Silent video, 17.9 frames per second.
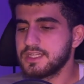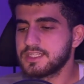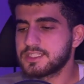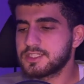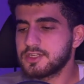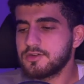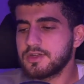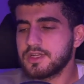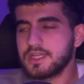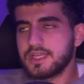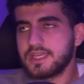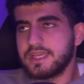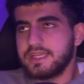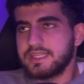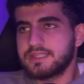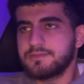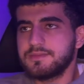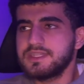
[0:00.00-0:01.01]
So
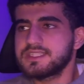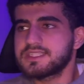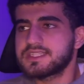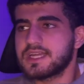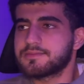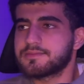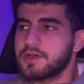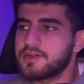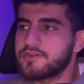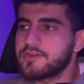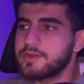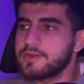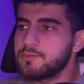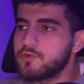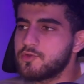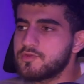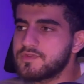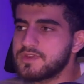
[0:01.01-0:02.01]
it means that by
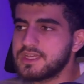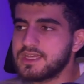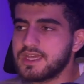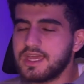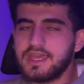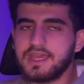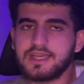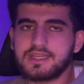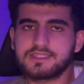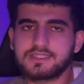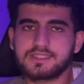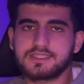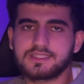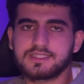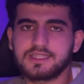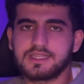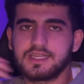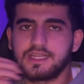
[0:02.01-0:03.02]
removing
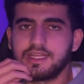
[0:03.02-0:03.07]
x,